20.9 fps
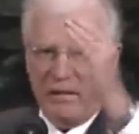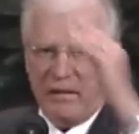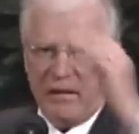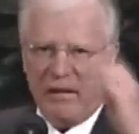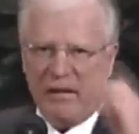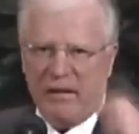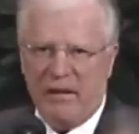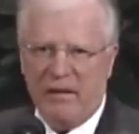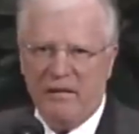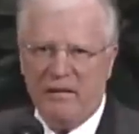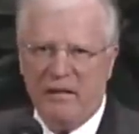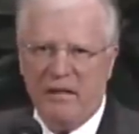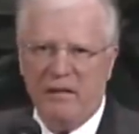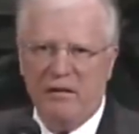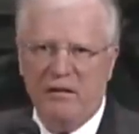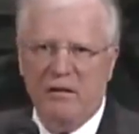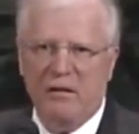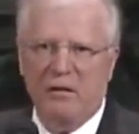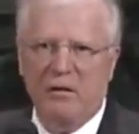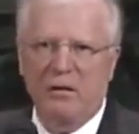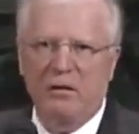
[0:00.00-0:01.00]
that that
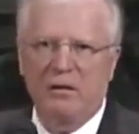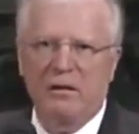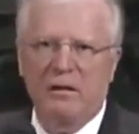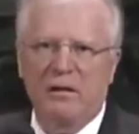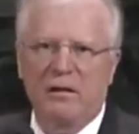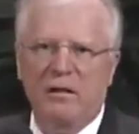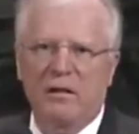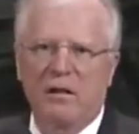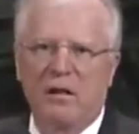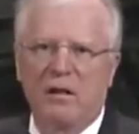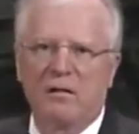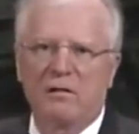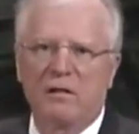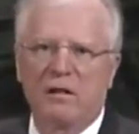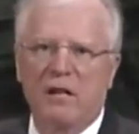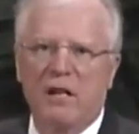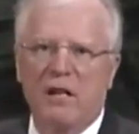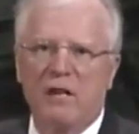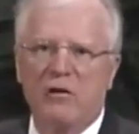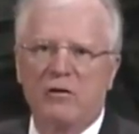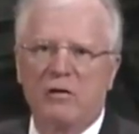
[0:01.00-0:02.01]
18-year-old in the
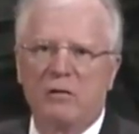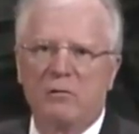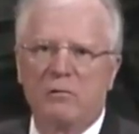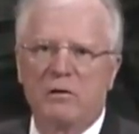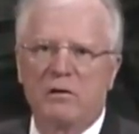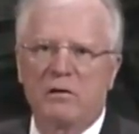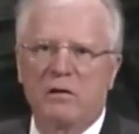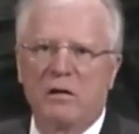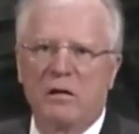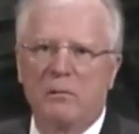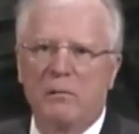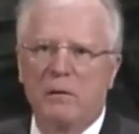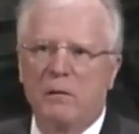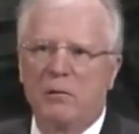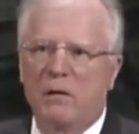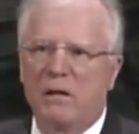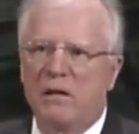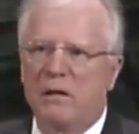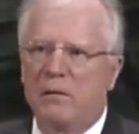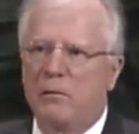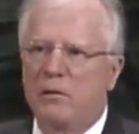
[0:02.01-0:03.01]
congregation was going to be
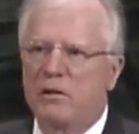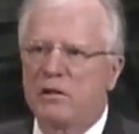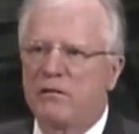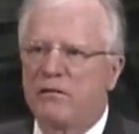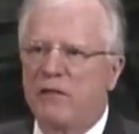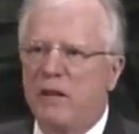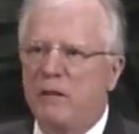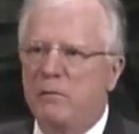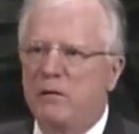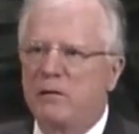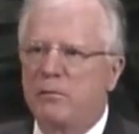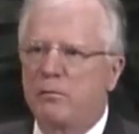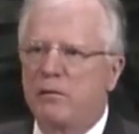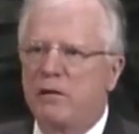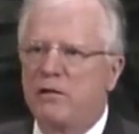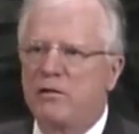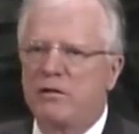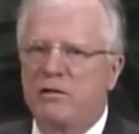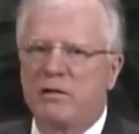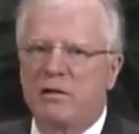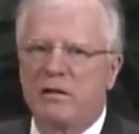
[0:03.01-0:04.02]
one of the most famous
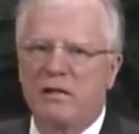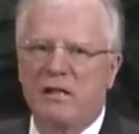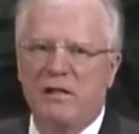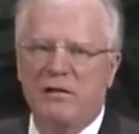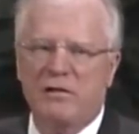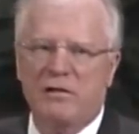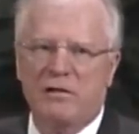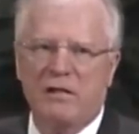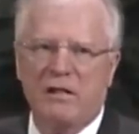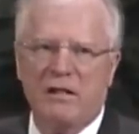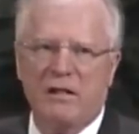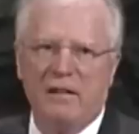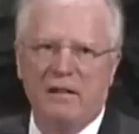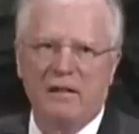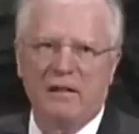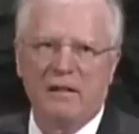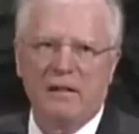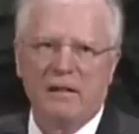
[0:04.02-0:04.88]
preachers in history.